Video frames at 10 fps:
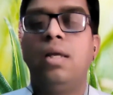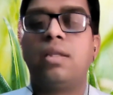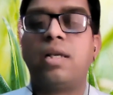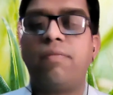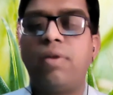
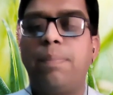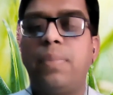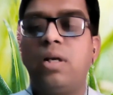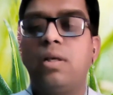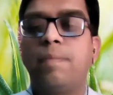
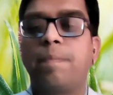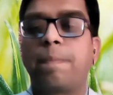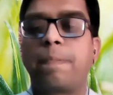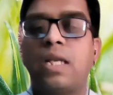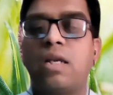
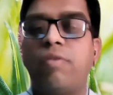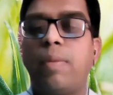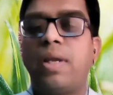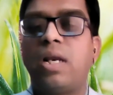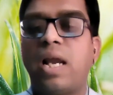The
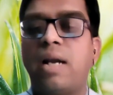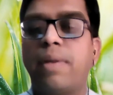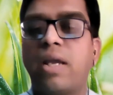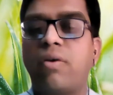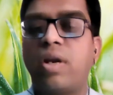developing gland
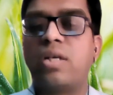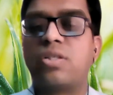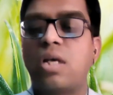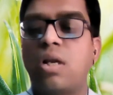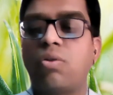
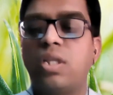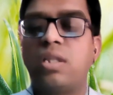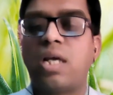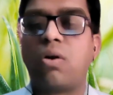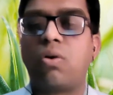migrates along the
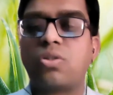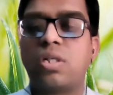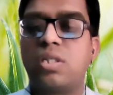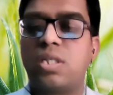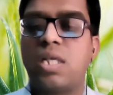
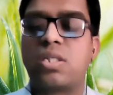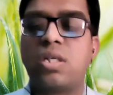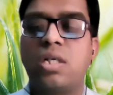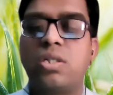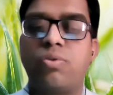thyroglossal cyst
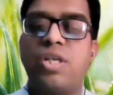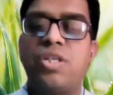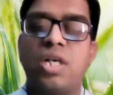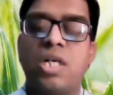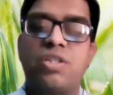to
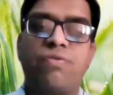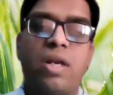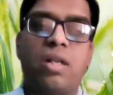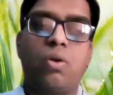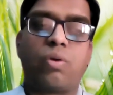reach its
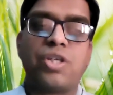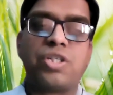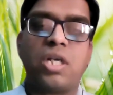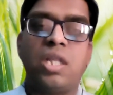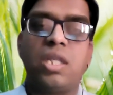final
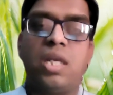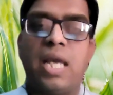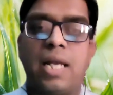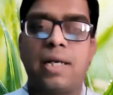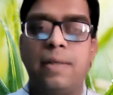location in the
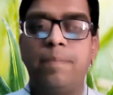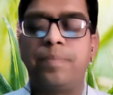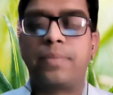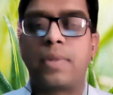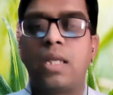neck.
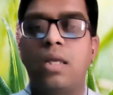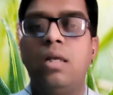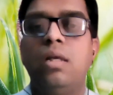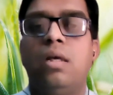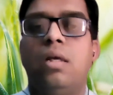
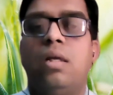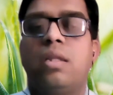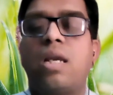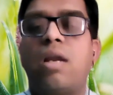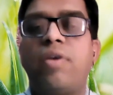
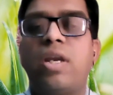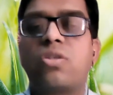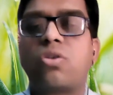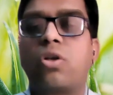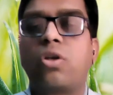There are
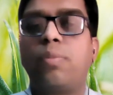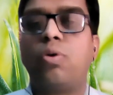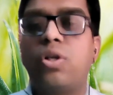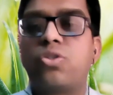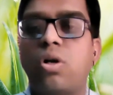various
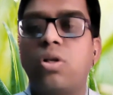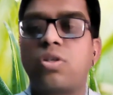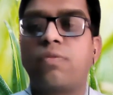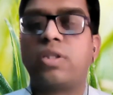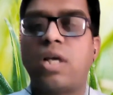autoimmune disorders
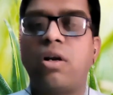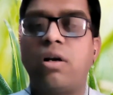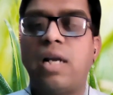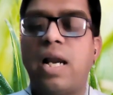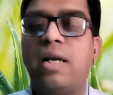of the thyroid
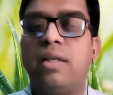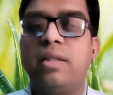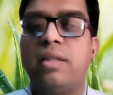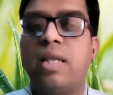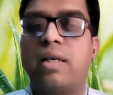gland
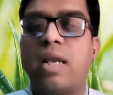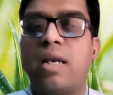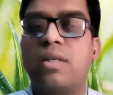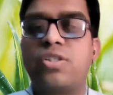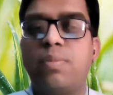that
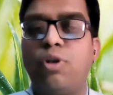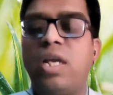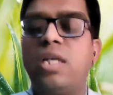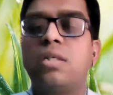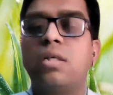can
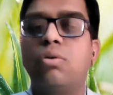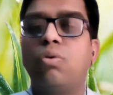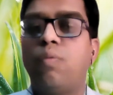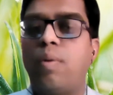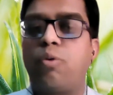stimulate
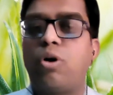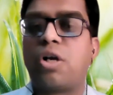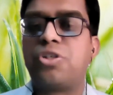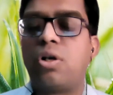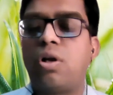
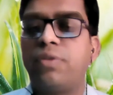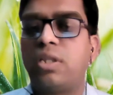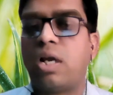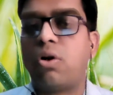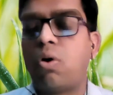overproduction of the
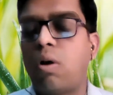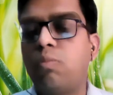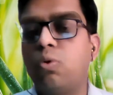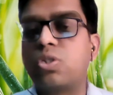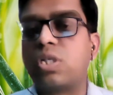thyroid
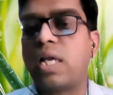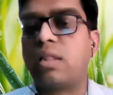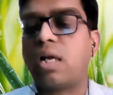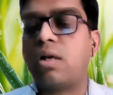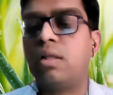hormones, like
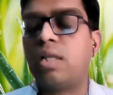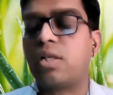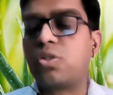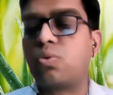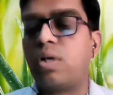that
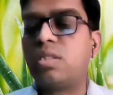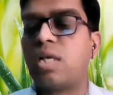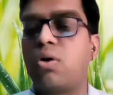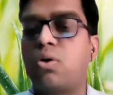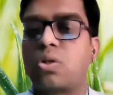is known as
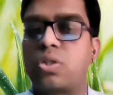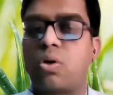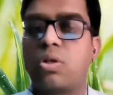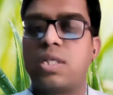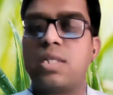
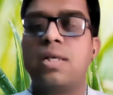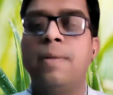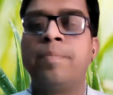thyrotoxicosis,